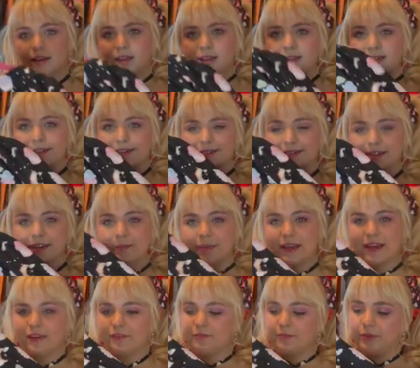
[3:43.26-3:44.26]
Next up I
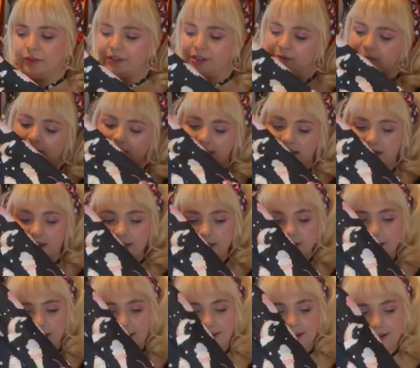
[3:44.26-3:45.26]
have Milky Planet.
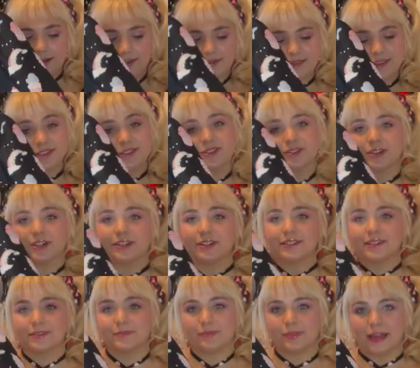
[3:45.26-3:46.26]
I have the skirt
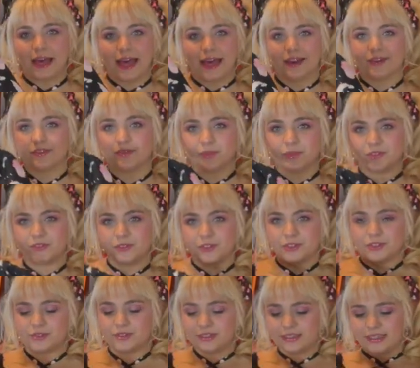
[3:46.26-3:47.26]
in black from the
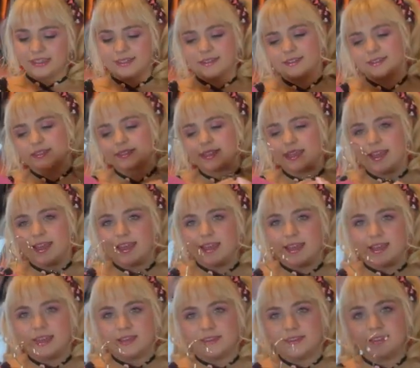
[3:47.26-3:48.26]
first release,
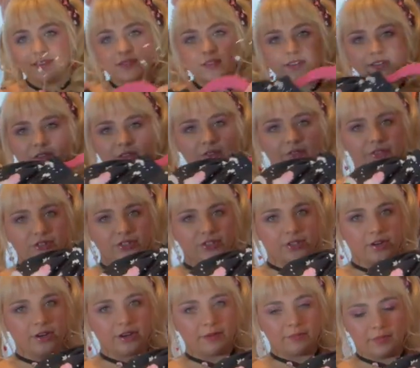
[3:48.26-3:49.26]
and this is also the first
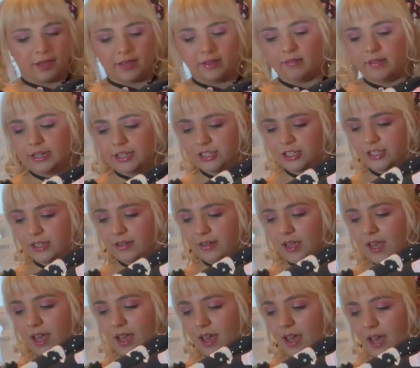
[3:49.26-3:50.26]
skirt in my collection.
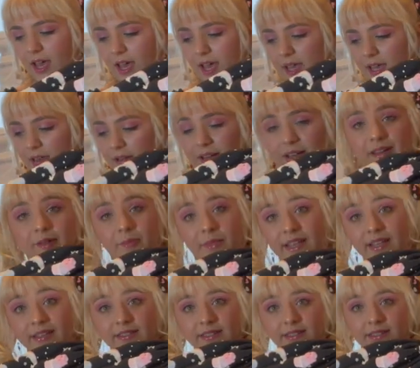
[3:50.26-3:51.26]
I got an
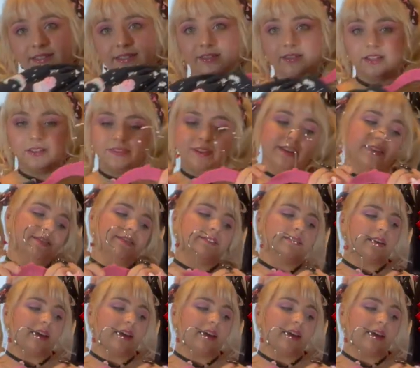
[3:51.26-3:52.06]
amazing deal on this.